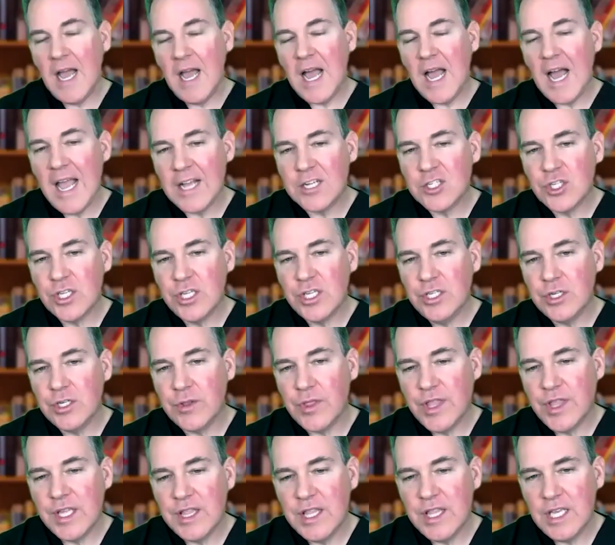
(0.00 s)
I actually
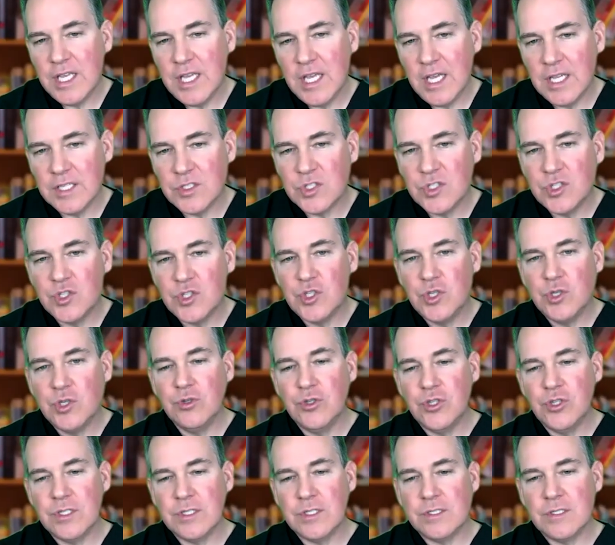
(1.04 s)
don't think the
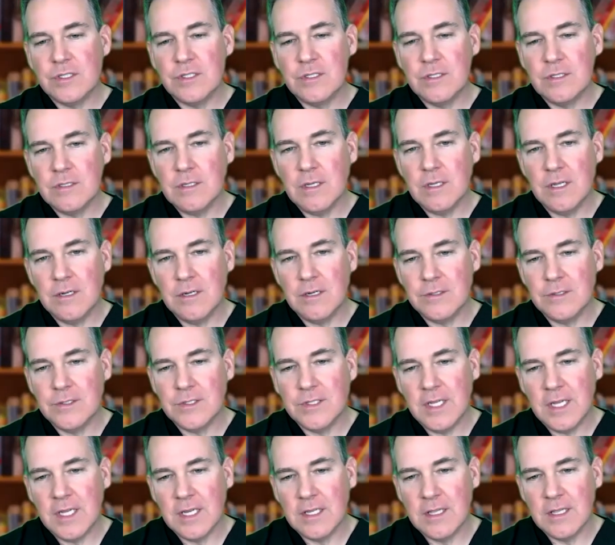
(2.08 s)
institutions
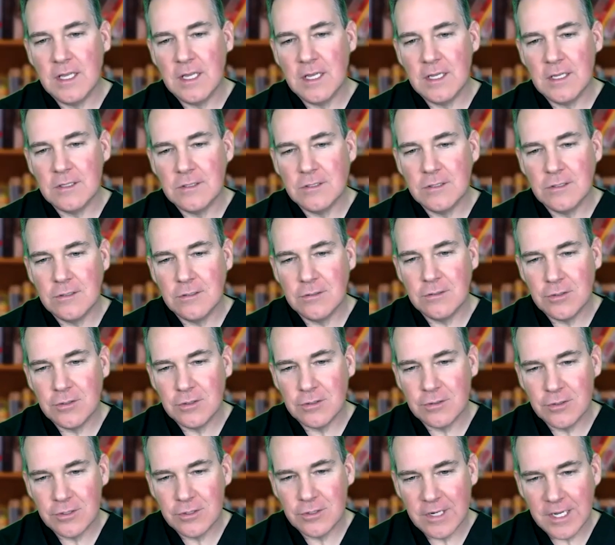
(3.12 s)
understand the
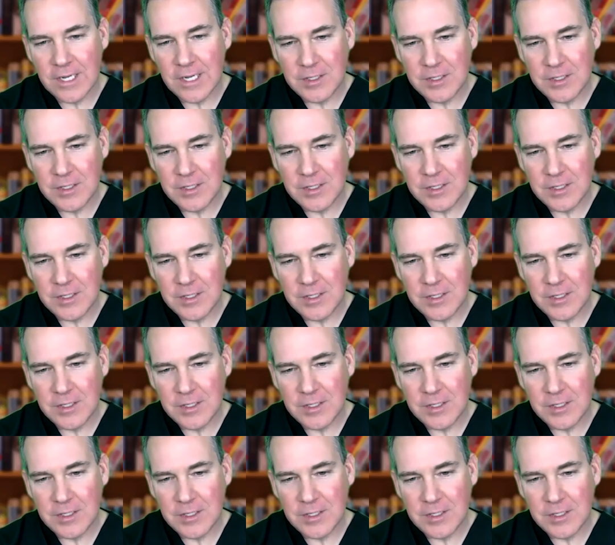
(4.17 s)
institutional strain.